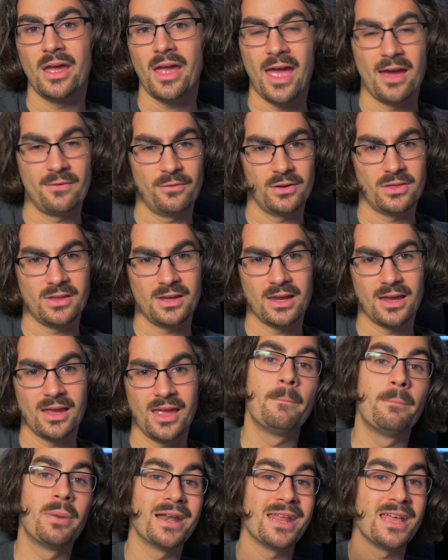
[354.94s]
everything.
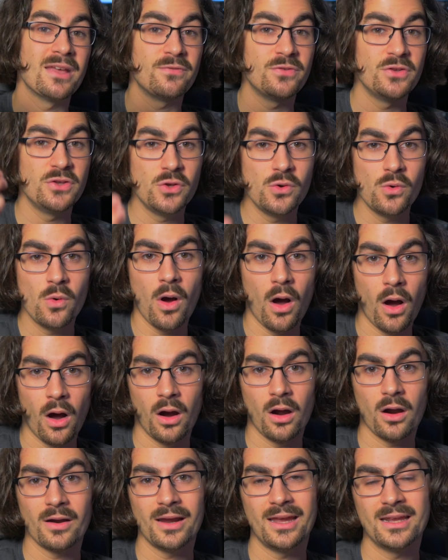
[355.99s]
But if you
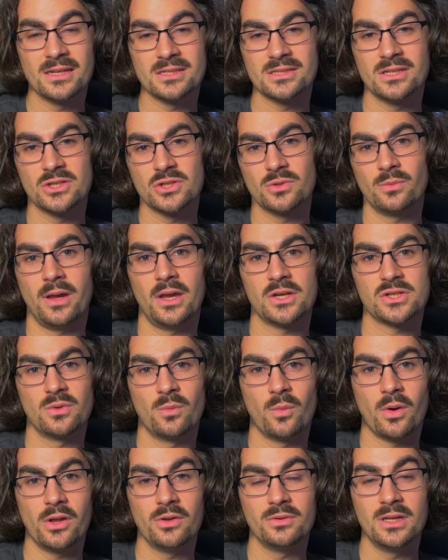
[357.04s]
are in a
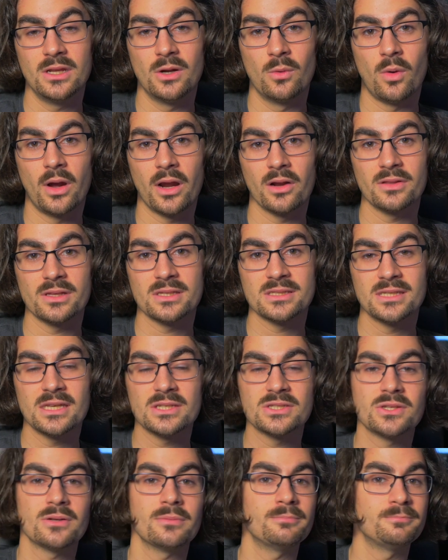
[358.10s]
situation where you need a wireless
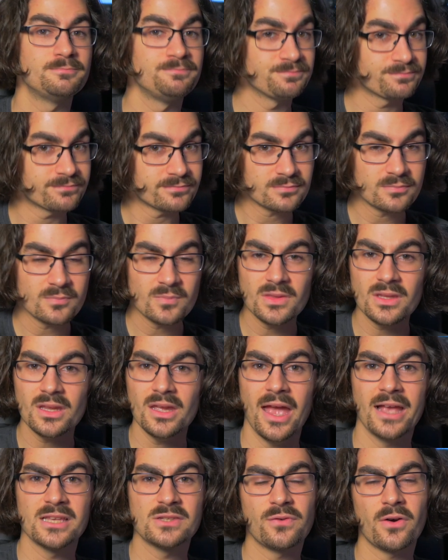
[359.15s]
system,
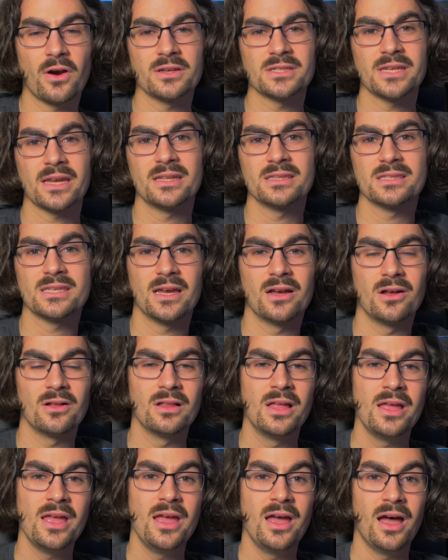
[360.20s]
as far as I can
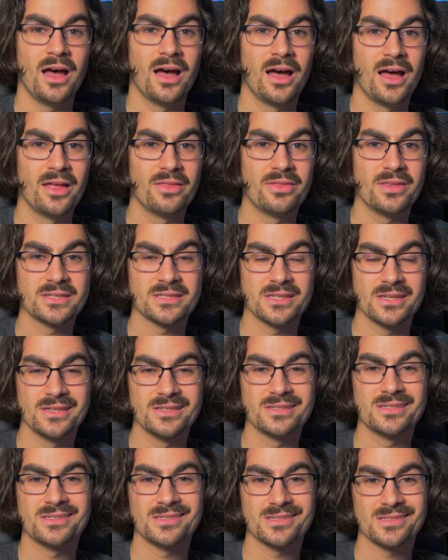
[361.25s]
tell, this
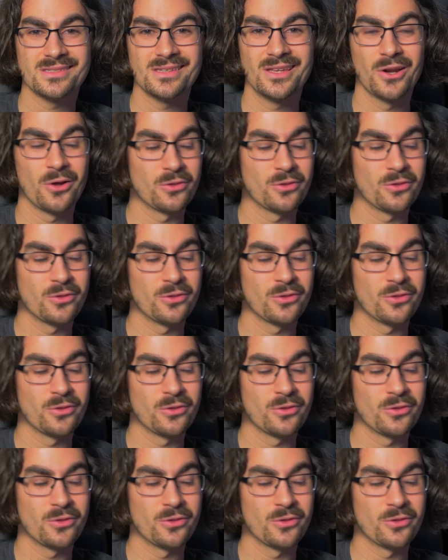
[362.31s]
is